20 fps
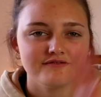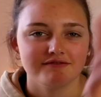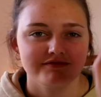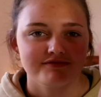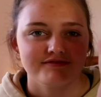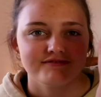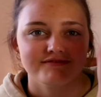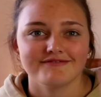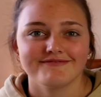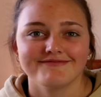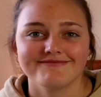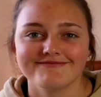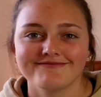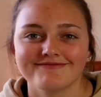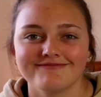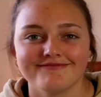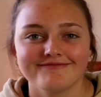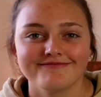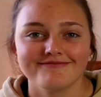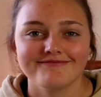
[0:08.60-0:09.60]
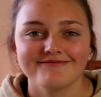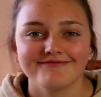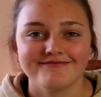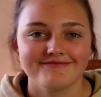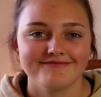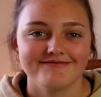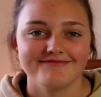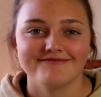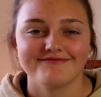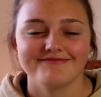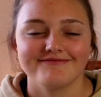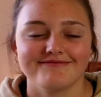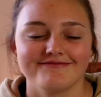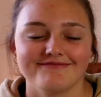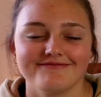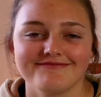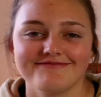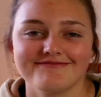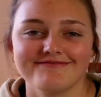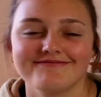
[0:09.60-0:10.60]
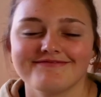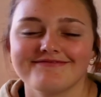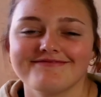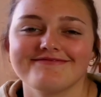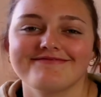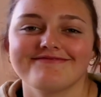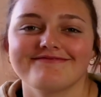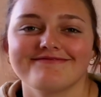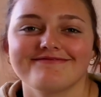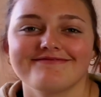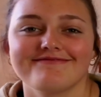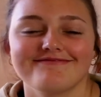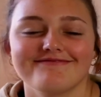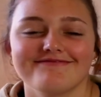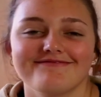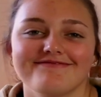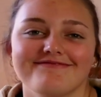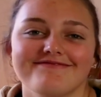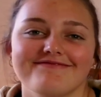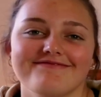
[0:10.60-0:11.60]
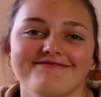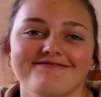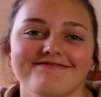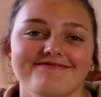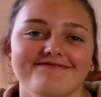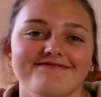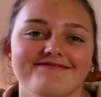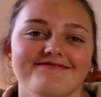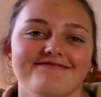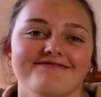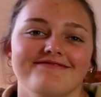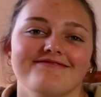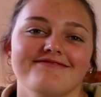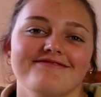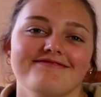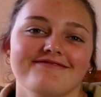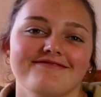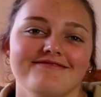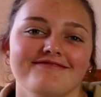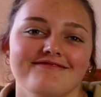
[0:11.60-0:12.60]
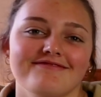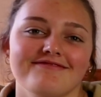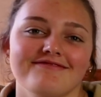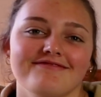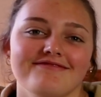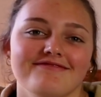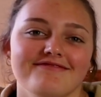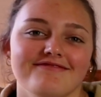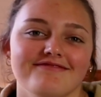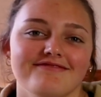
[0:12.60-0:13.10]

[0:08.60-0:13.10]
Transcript: [no speech]